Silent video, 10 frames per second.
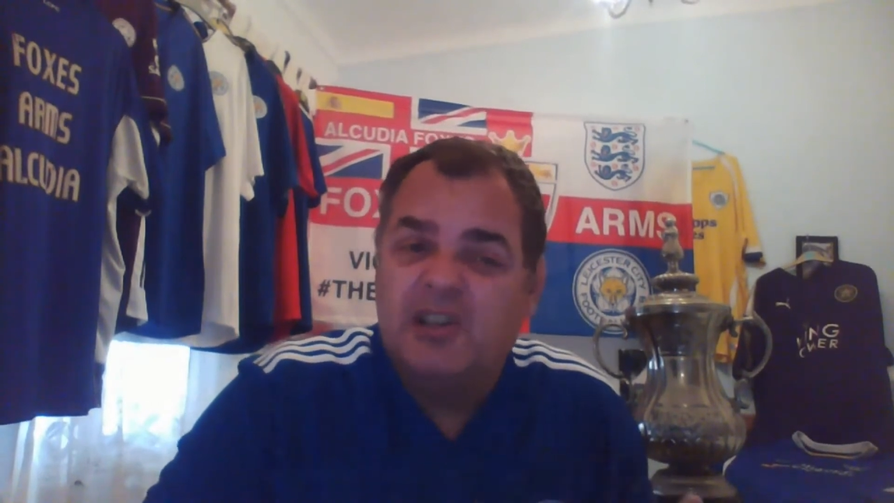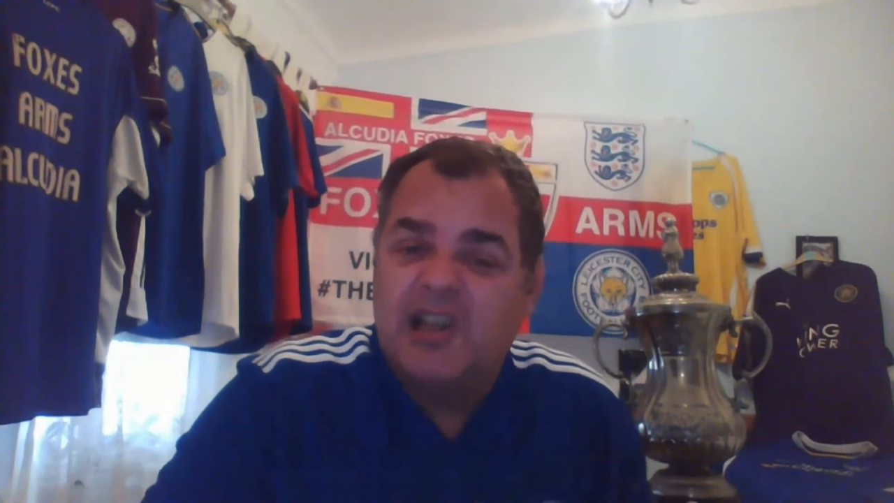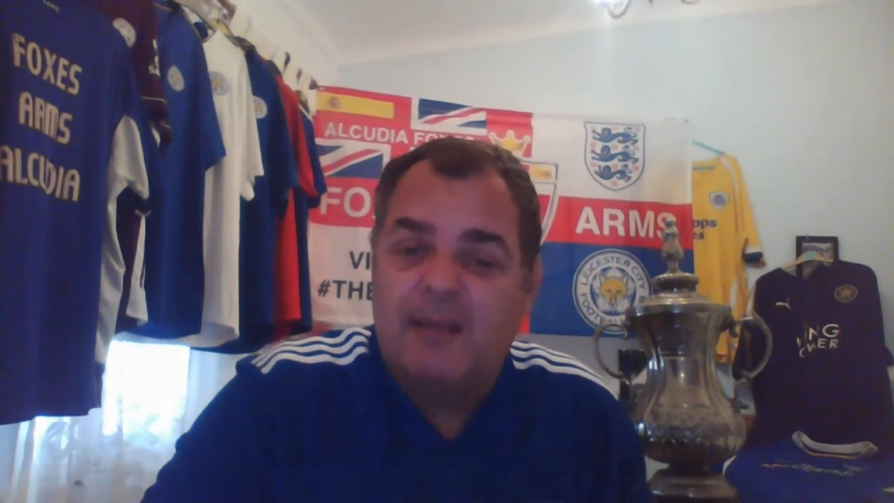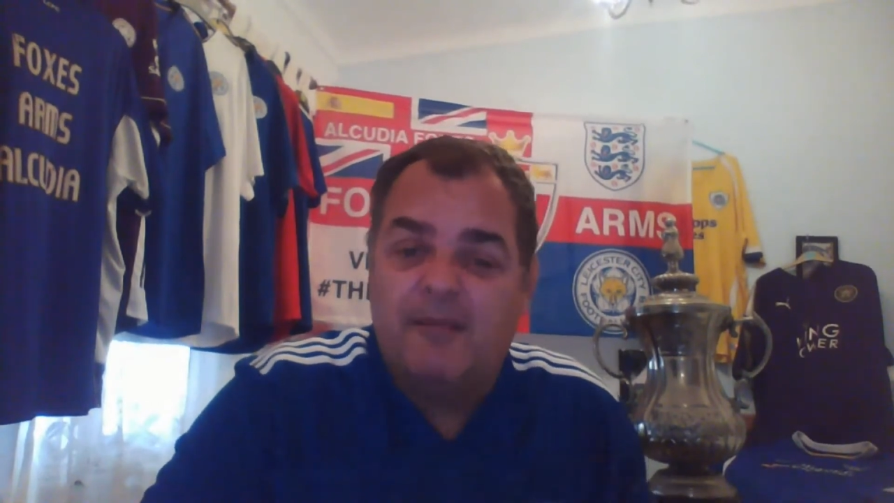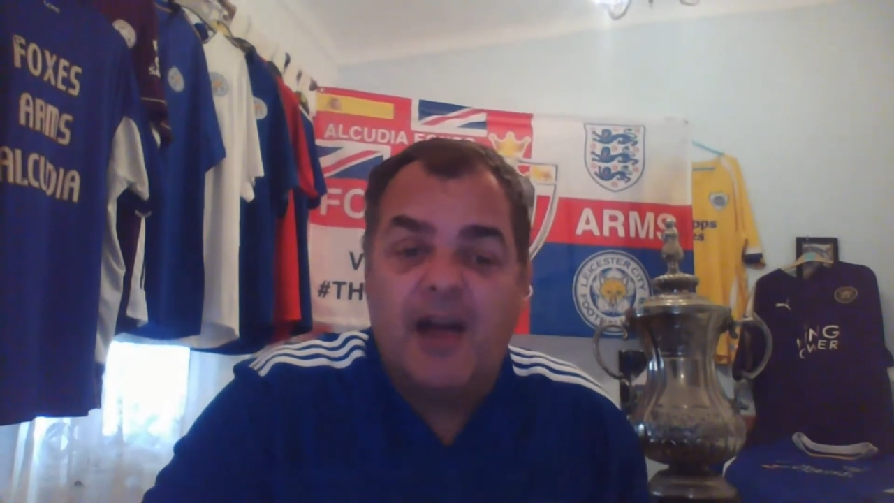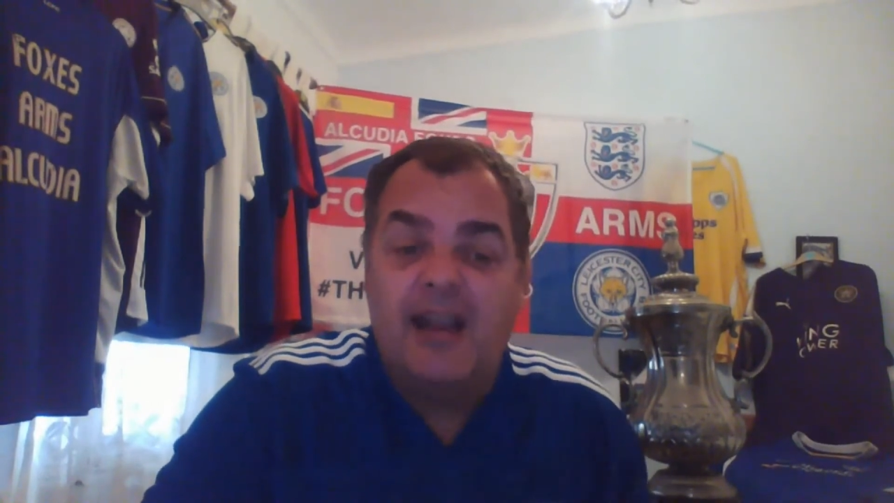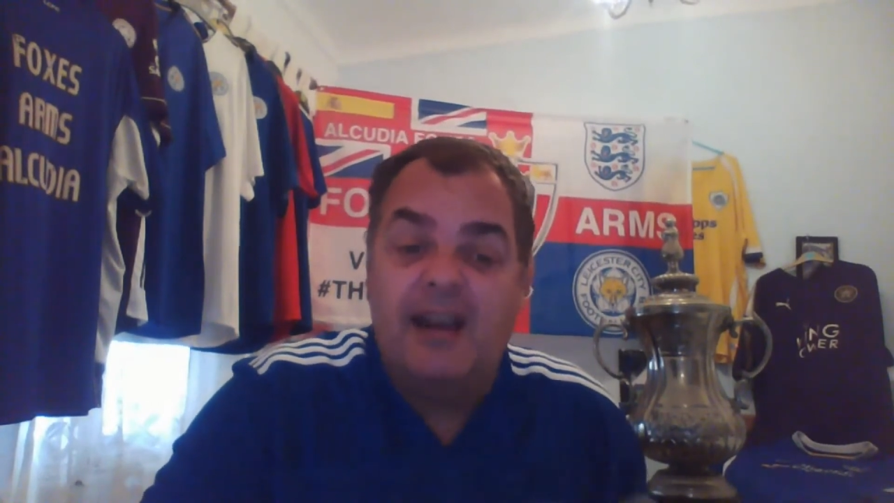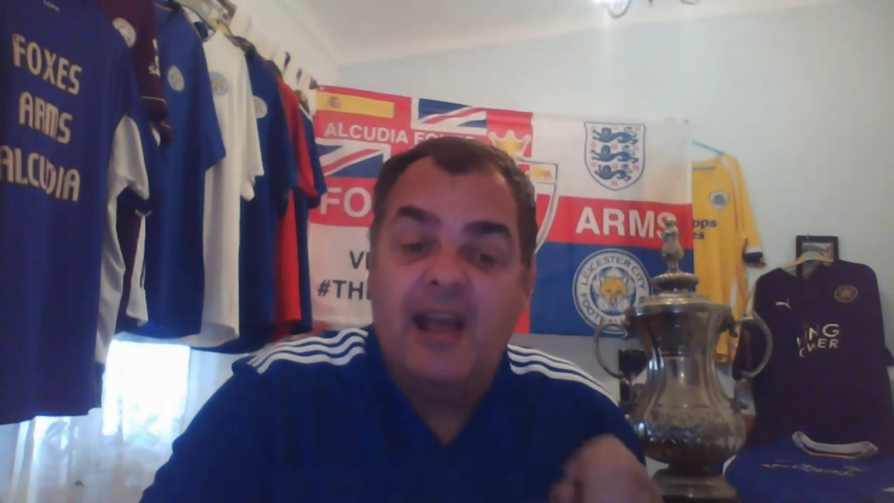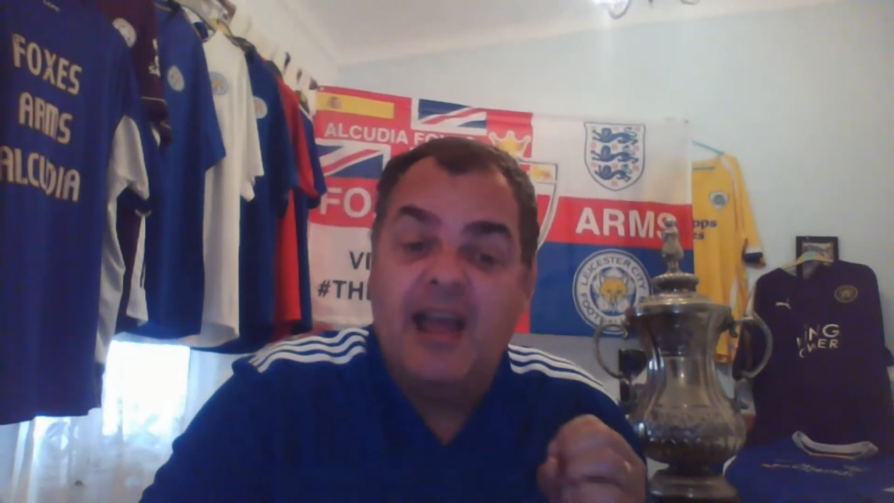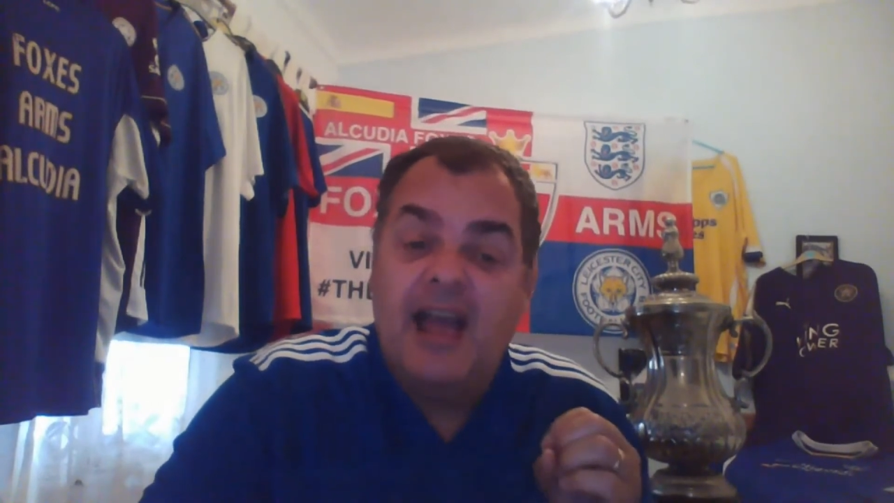same
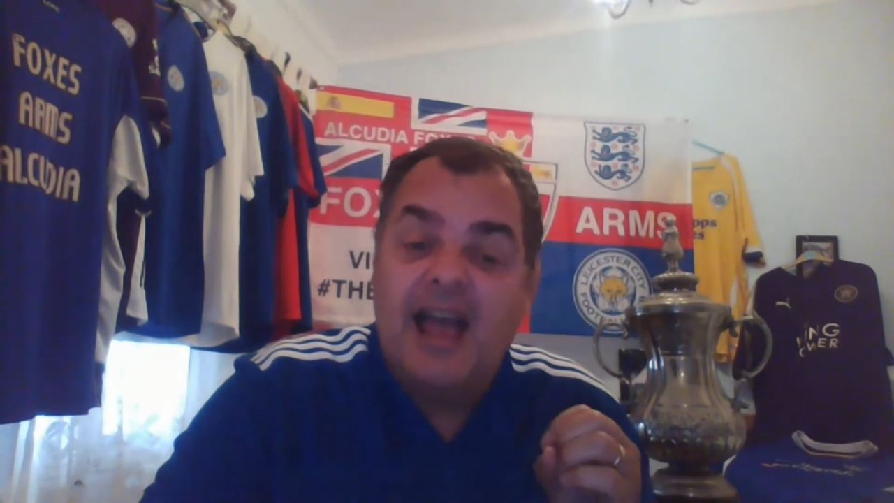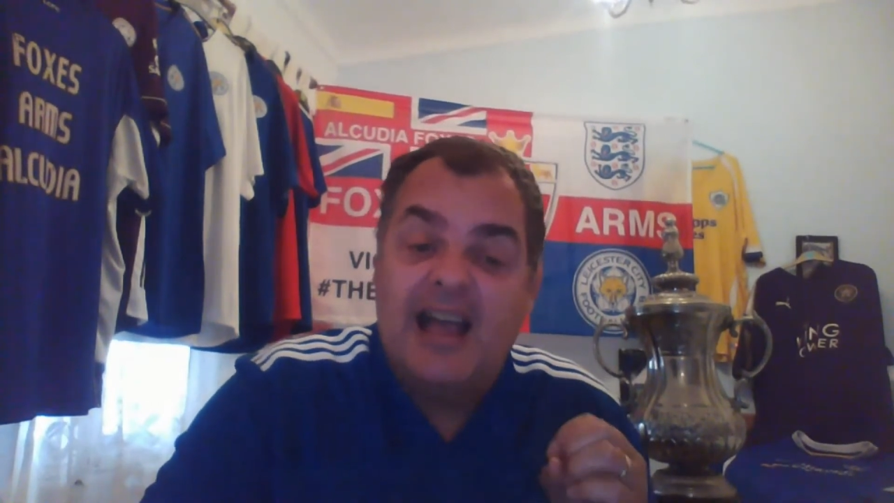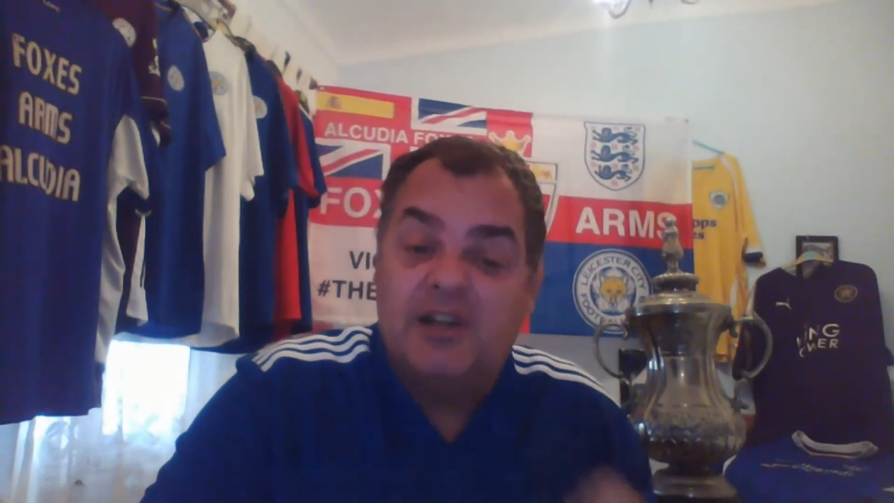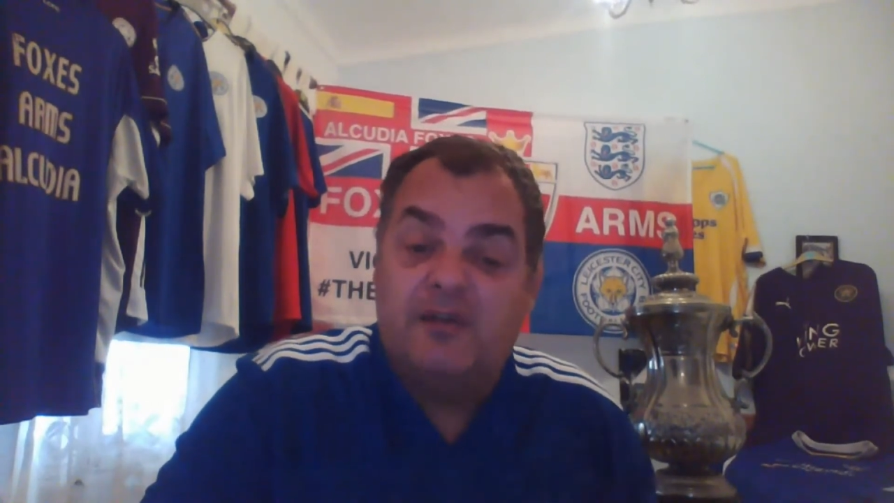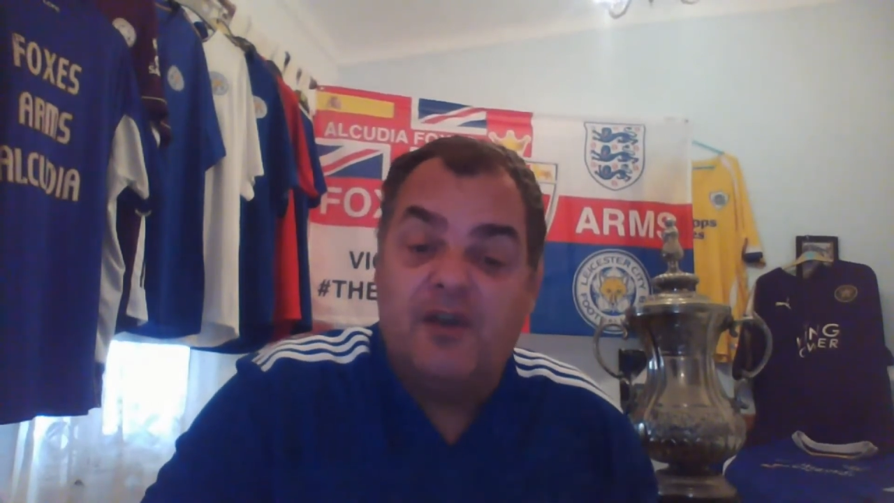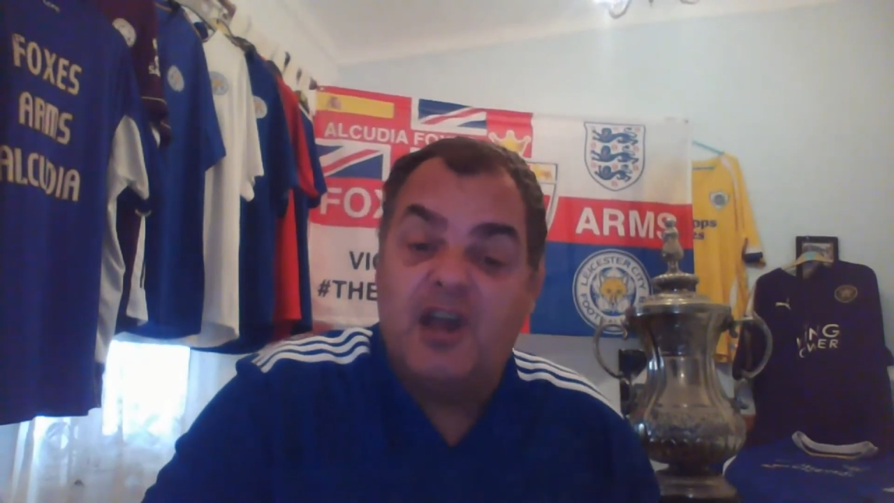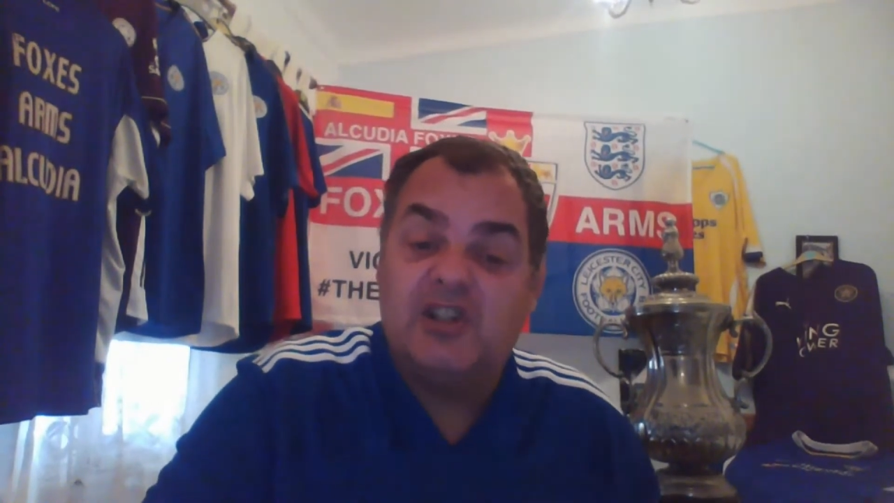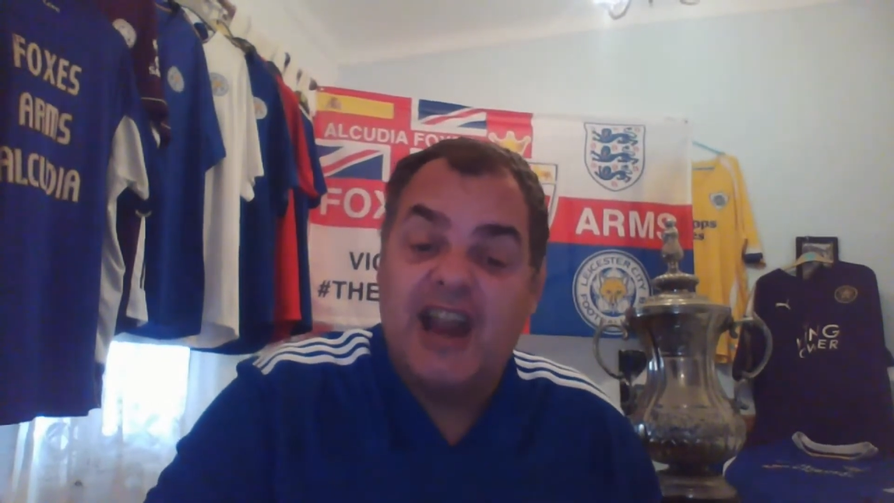vein as the first.